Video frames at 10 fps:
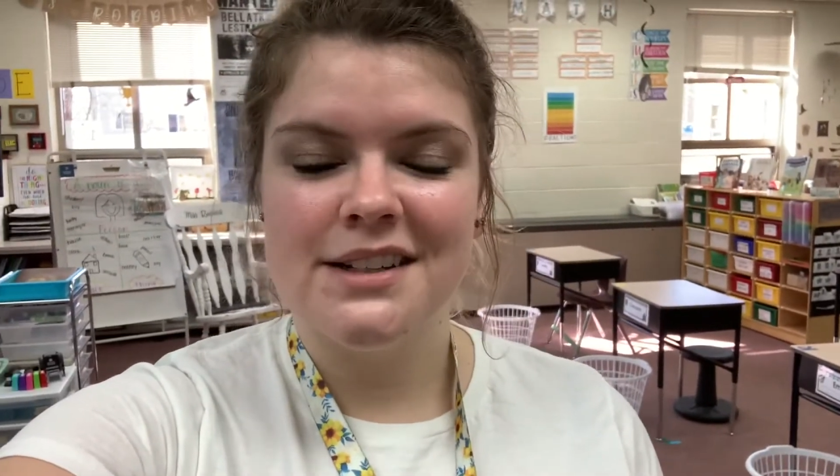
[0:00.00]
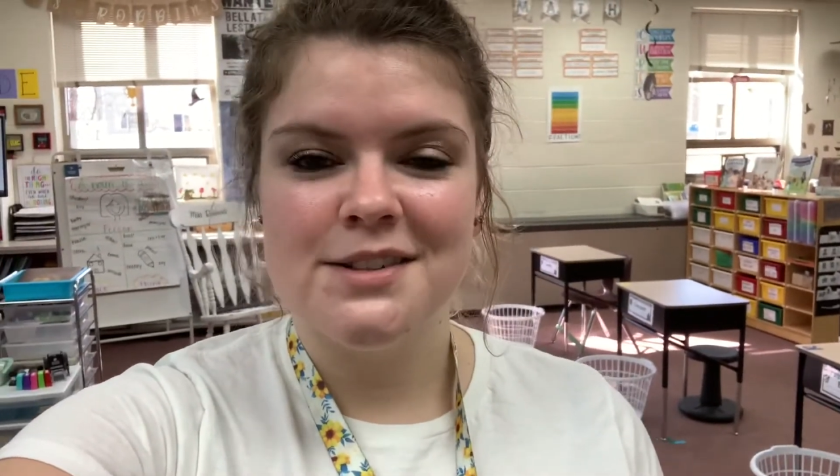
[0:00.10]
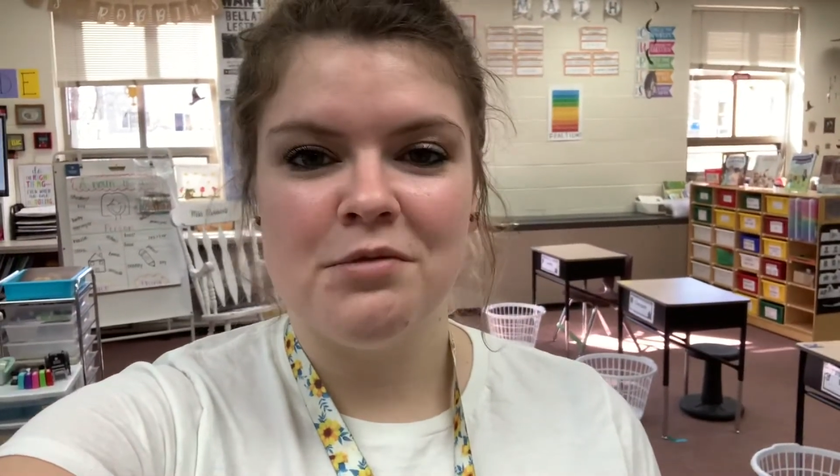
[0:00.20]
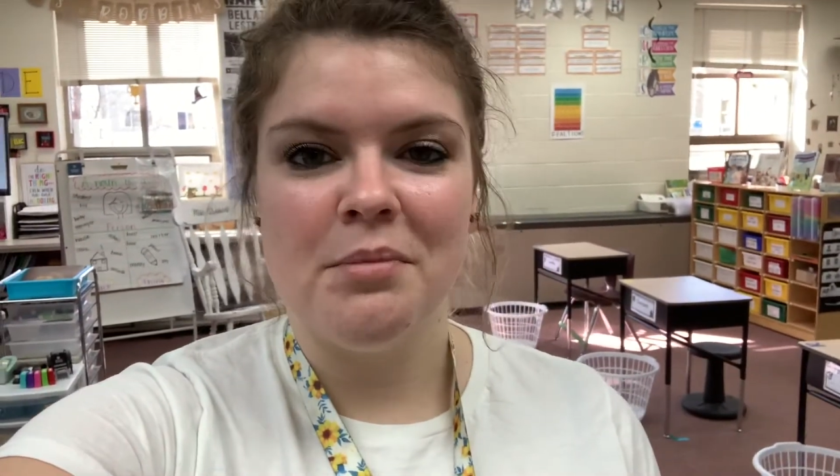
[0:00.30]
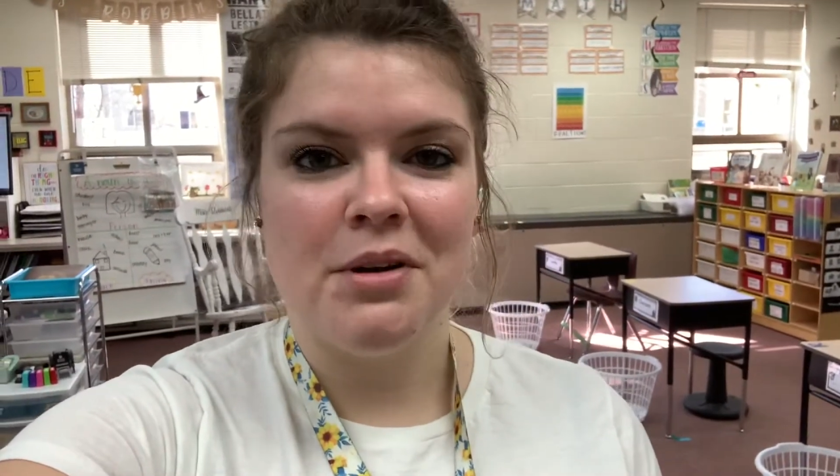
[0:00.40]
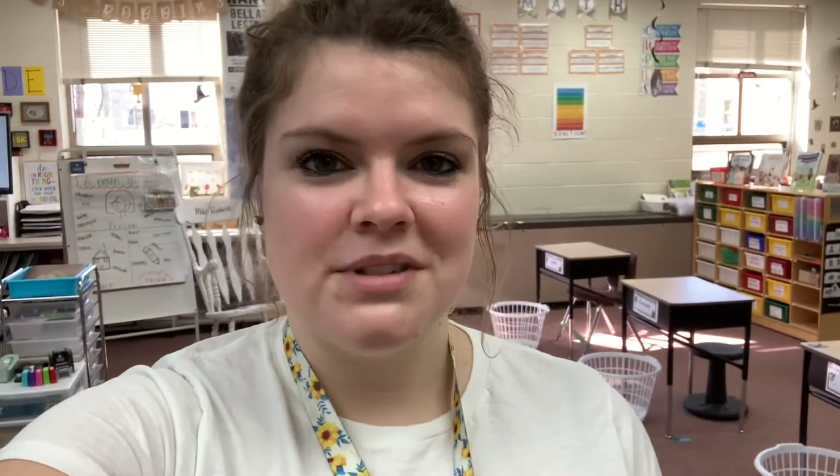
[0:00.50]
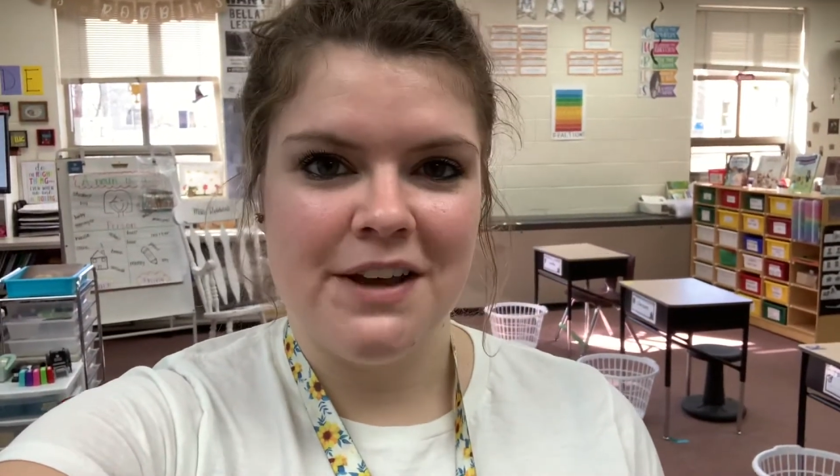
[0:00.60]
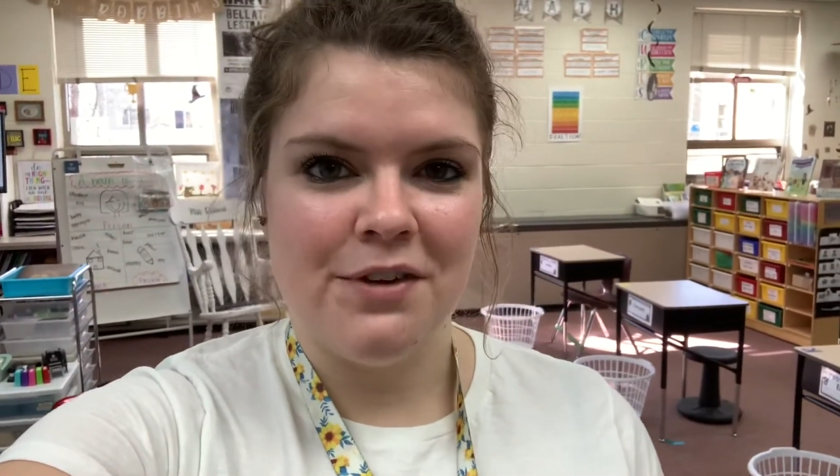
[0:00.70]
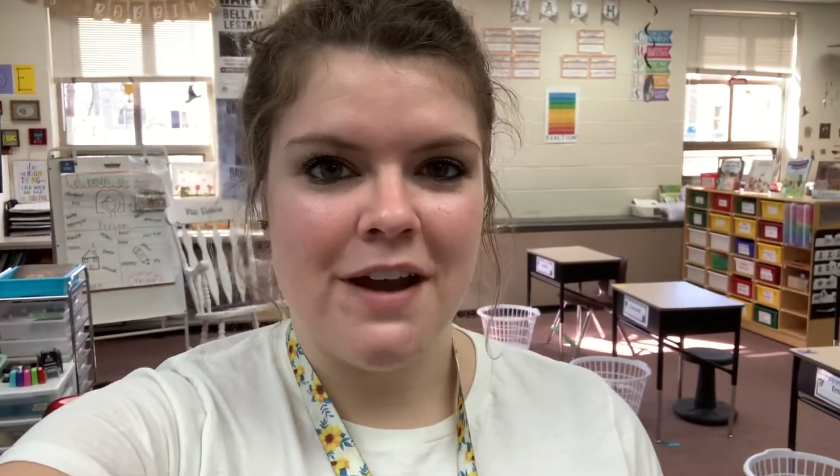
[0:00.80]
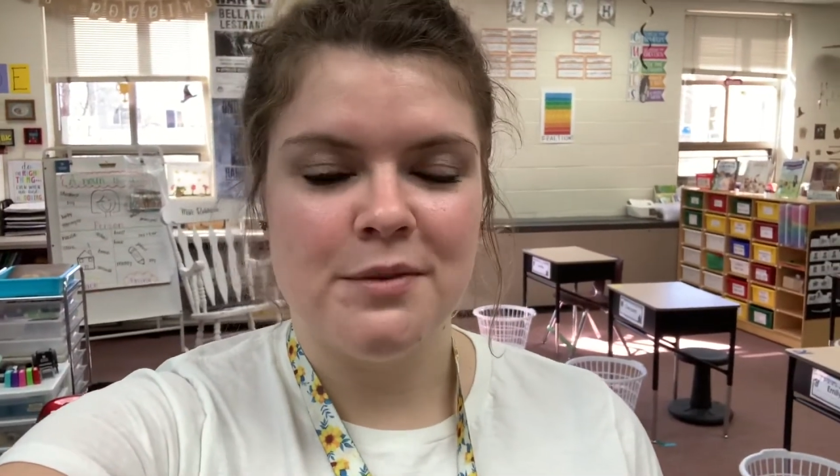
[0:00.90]
It's a remote day
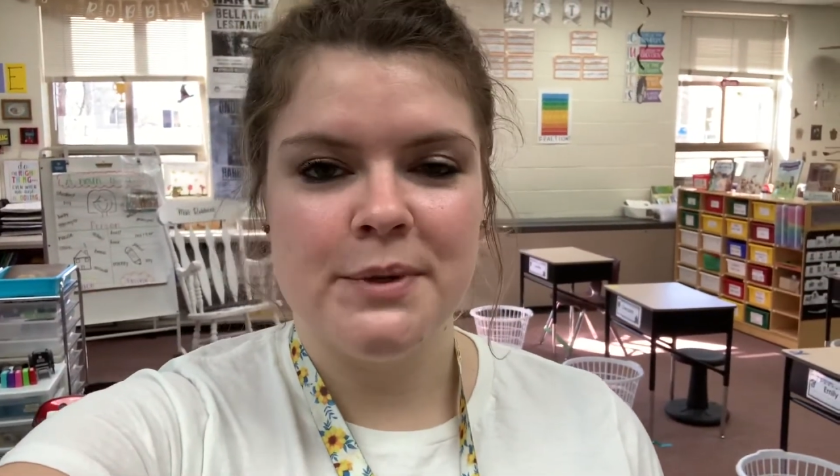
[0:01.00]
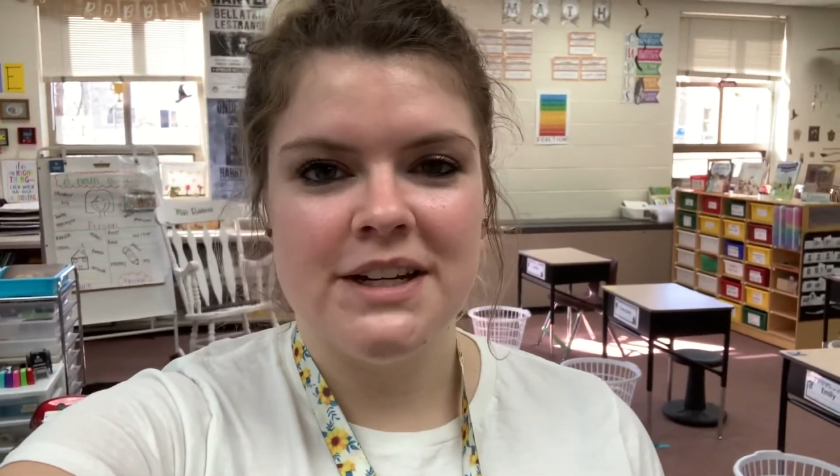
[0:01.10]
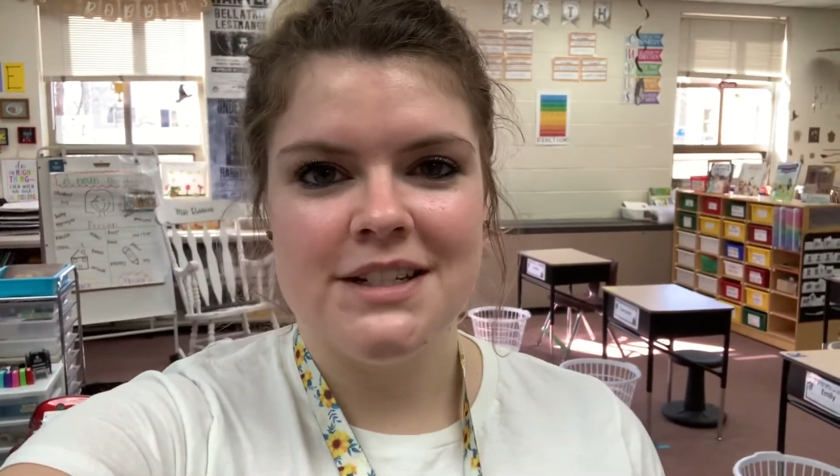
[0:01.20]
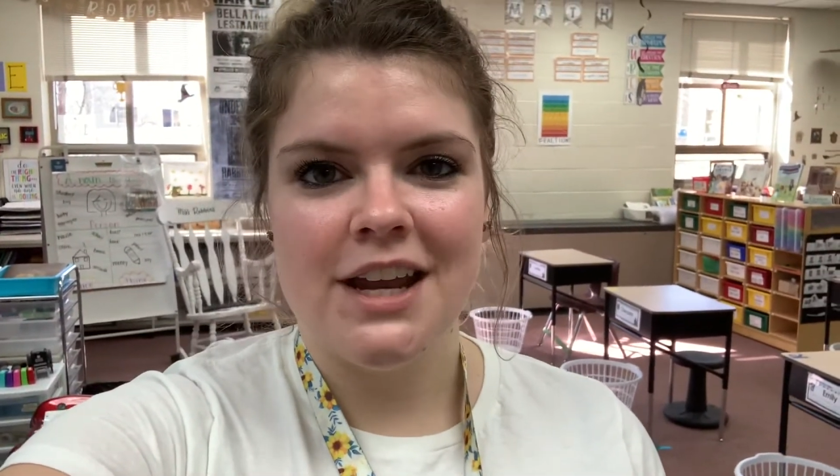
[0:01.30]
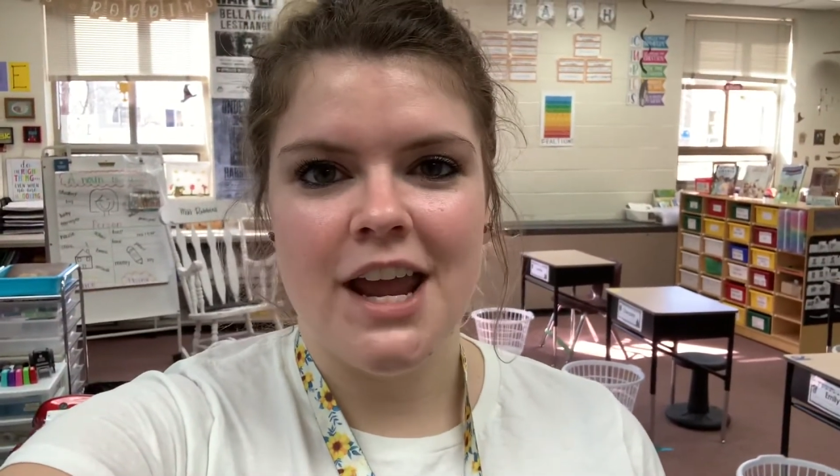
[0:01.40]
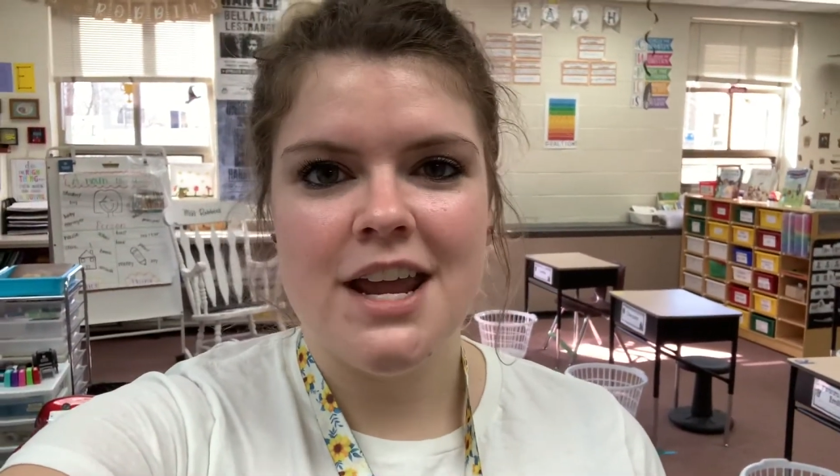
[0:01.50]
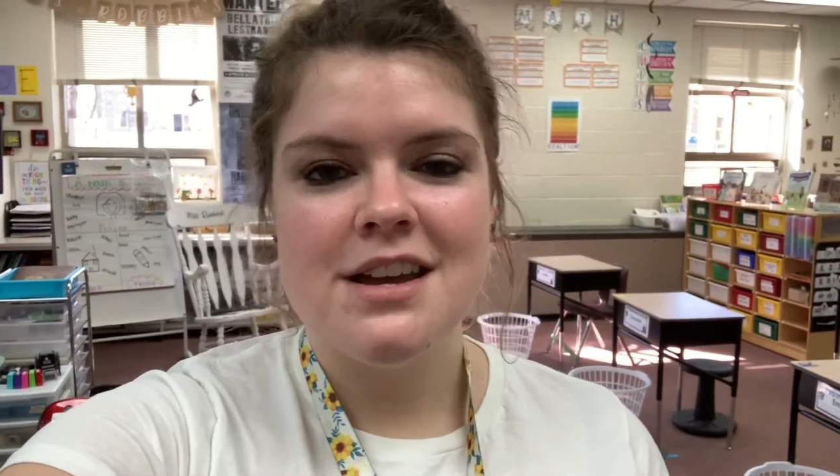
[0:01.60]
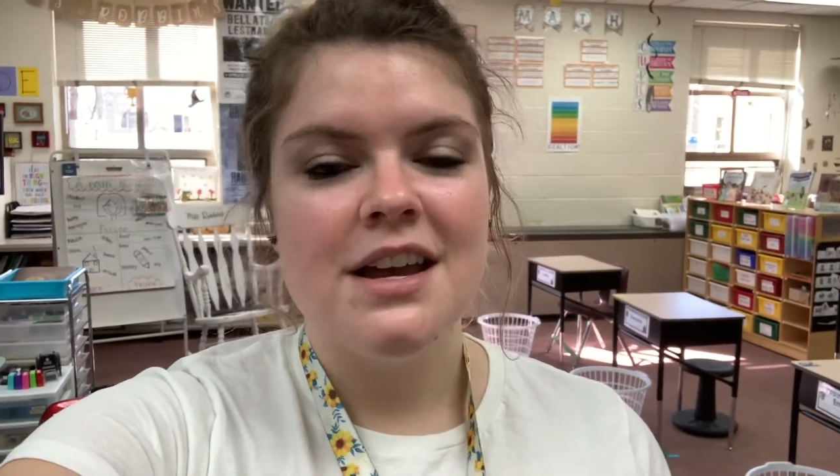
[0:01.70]
for everybody today,